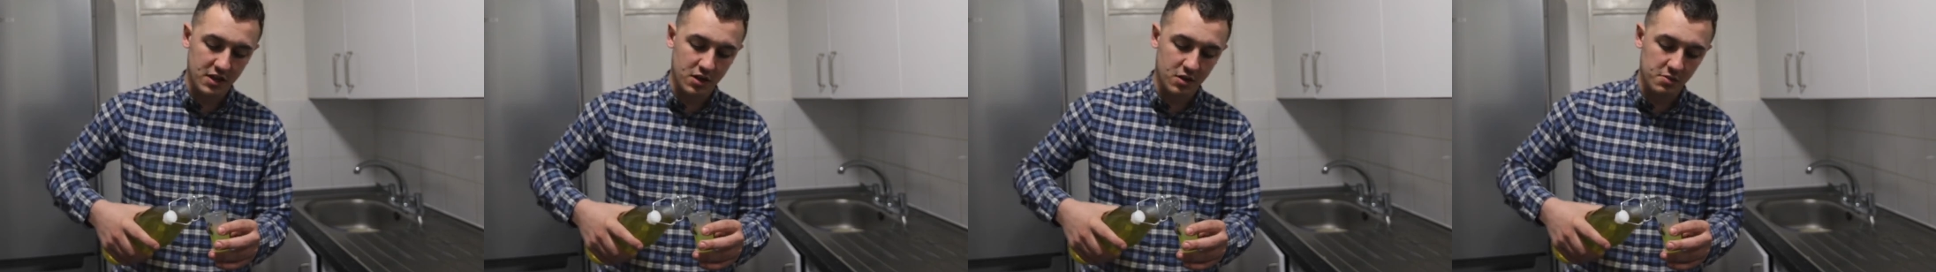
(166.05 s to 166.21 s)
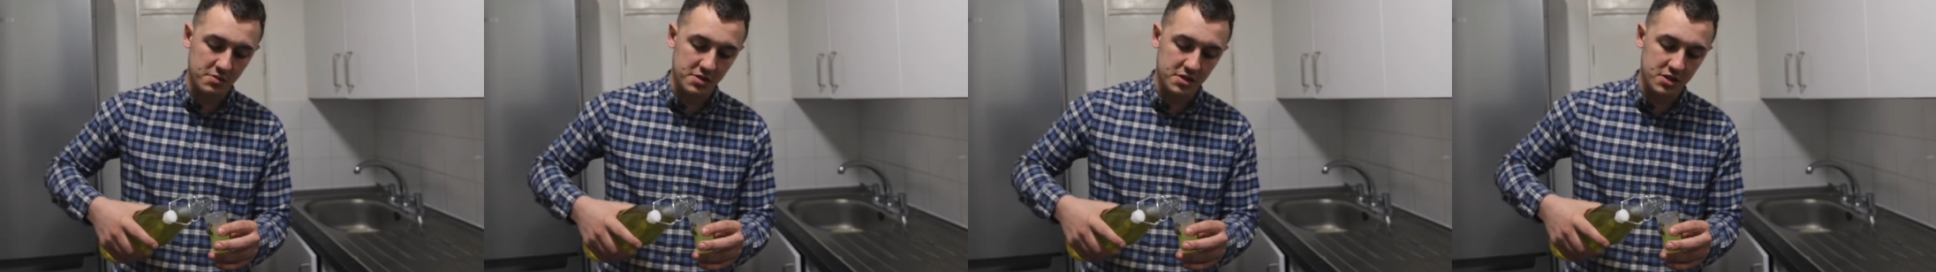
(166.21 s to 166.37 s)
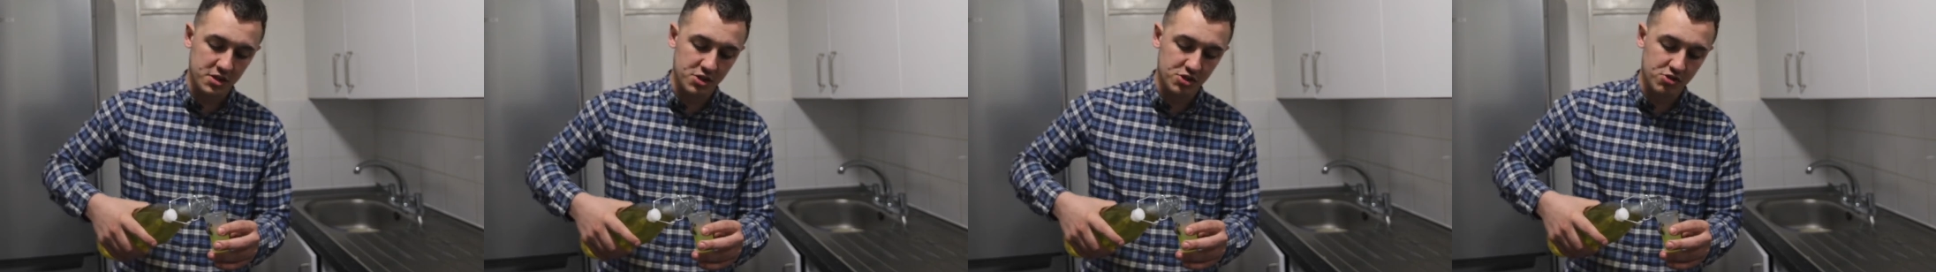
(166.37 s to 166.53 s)
I'm
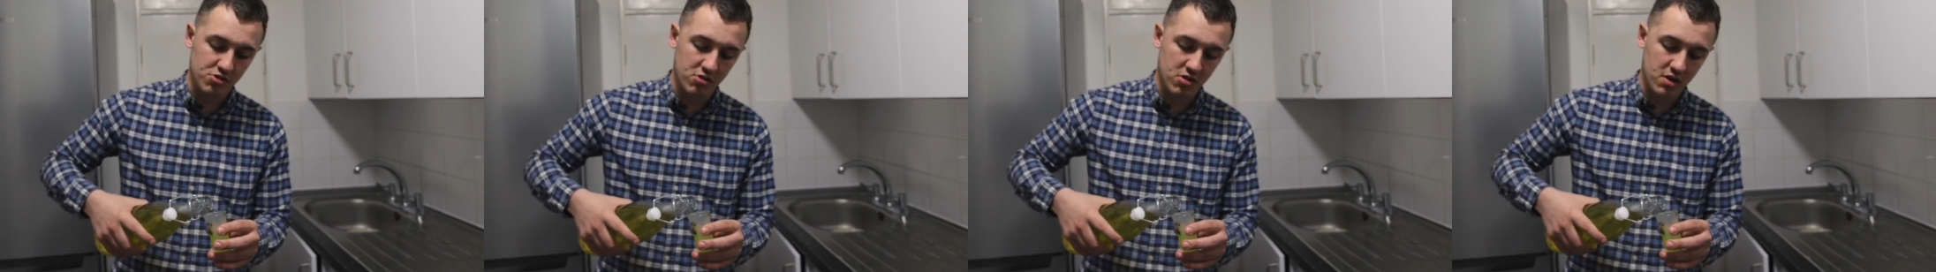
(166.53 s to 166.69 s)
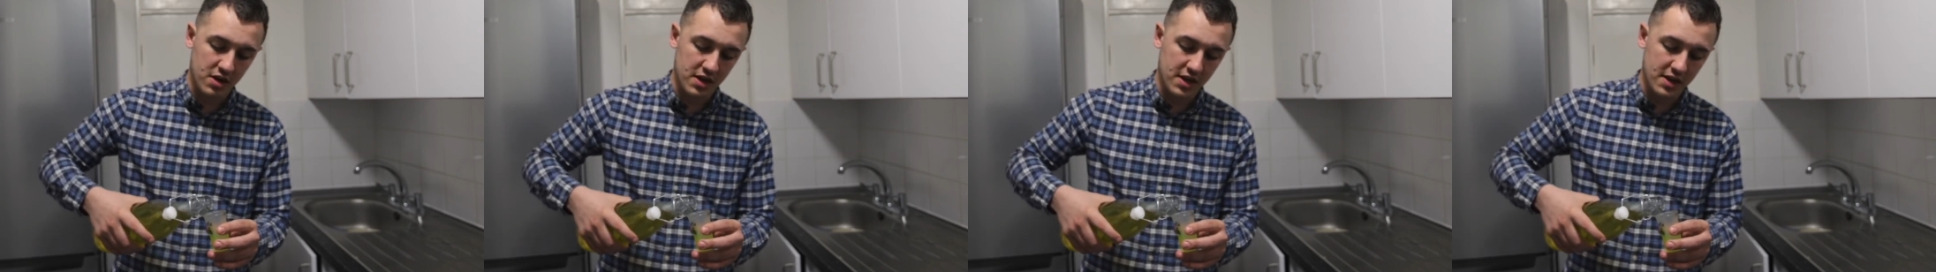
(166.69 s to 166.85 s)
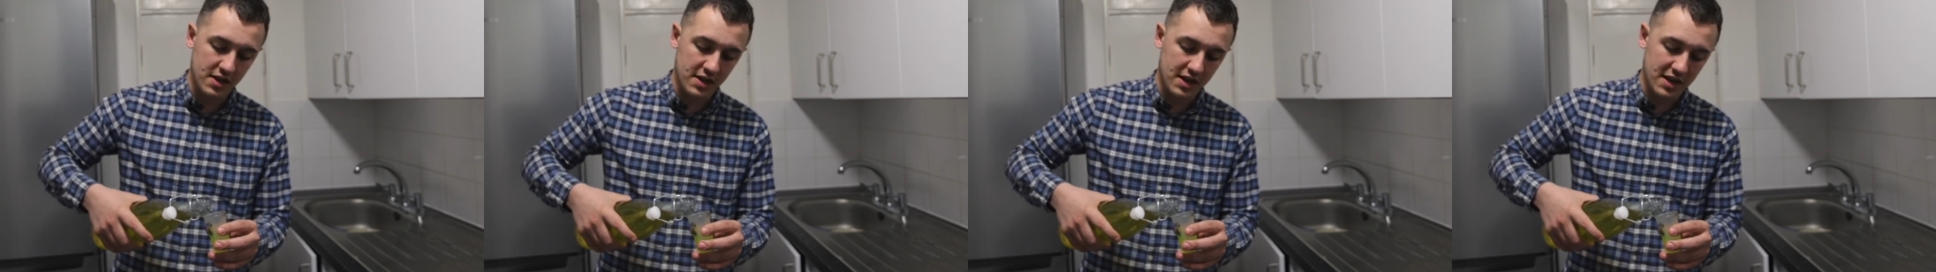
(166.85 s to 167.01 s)
going to try
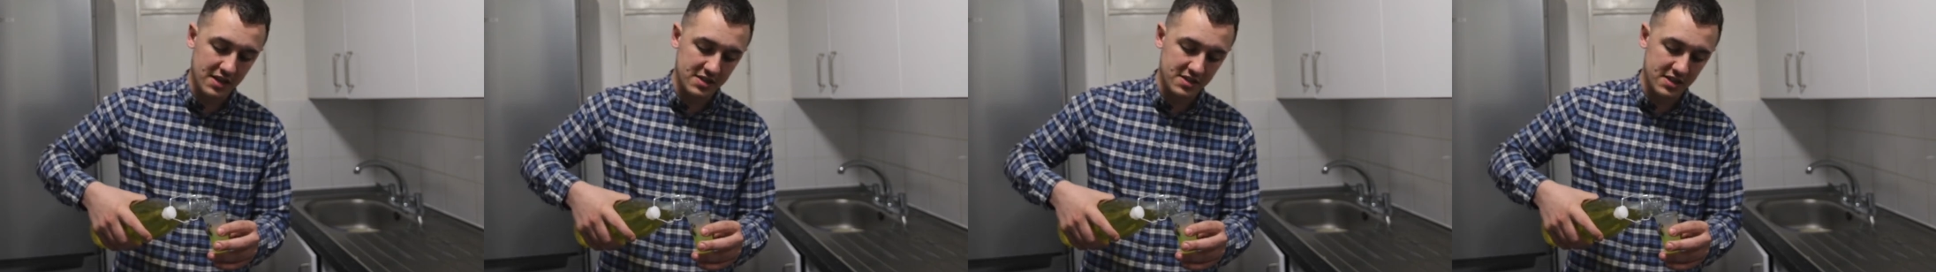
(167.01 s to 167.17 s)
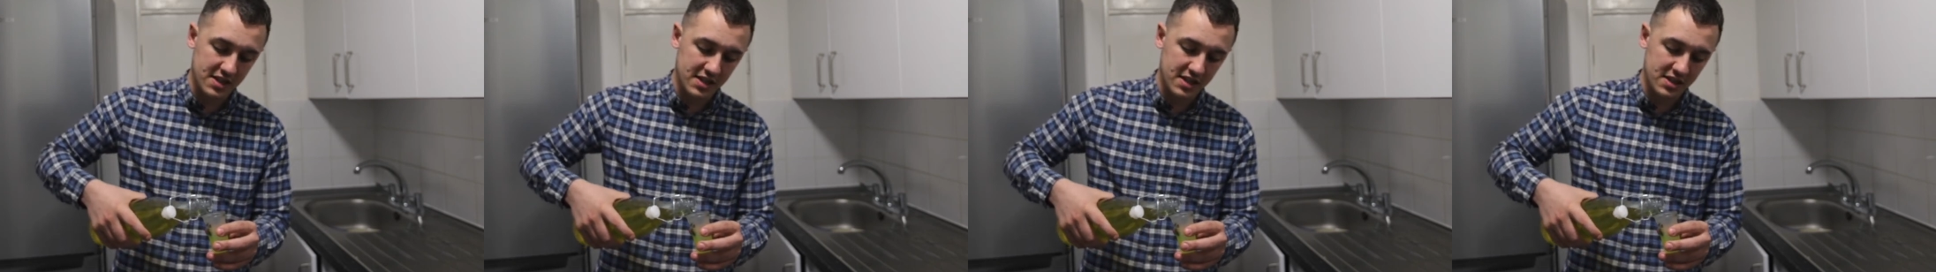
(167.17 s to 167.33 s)
it as it